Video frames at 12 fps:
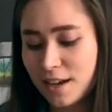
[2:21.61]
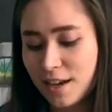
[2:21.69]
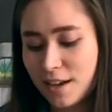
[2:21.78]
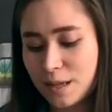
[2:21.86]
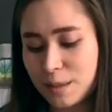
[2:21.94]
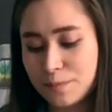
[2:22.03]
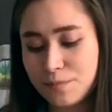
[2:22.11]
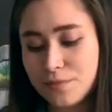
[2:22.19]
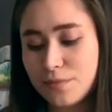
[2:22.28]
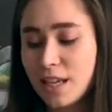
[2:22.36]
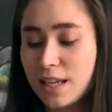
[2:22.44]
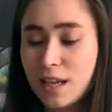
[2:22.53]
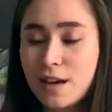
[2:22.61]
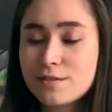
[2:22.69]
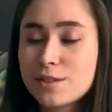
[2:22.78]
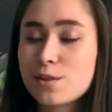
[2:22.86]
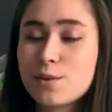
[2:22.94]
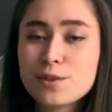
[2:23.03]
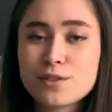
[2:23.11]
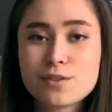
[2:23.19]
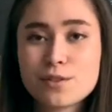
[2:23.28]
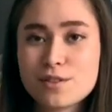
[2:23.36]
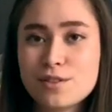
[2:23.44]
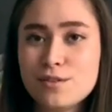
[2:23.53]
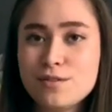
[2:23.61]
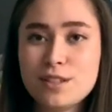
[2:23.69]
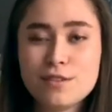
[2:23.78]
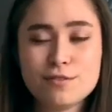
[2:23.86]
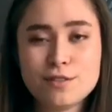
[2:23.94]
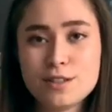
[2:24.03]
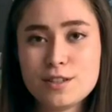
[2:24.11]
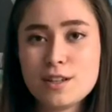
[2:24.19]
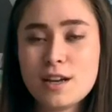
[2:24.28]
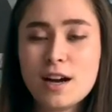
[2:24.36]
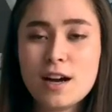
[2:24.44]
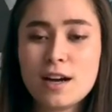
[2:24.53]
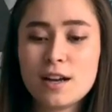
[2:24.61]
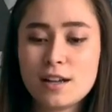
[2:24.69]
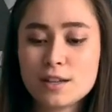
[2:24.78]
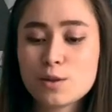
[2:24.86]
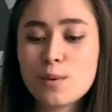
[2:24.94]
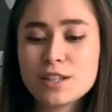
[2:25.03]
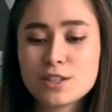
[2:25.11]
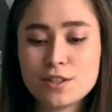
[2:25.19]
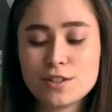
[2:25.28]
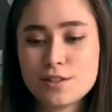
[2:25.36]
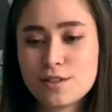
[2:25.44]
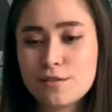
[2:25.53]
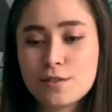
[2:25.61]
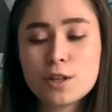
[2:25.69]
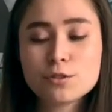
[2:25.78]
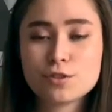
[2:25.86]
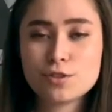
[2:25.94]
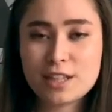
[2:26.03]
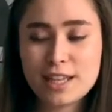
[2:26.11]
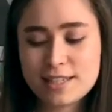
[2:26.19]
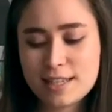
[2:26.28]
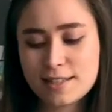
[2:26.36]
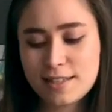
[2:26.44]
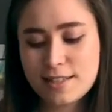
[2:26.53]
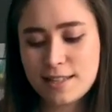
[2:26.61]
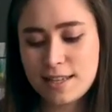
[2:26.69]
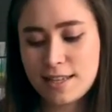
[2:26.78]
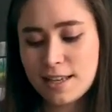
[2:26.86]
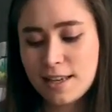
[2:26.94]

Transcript: um, it covers all sorts of different uh, questions of cultural identity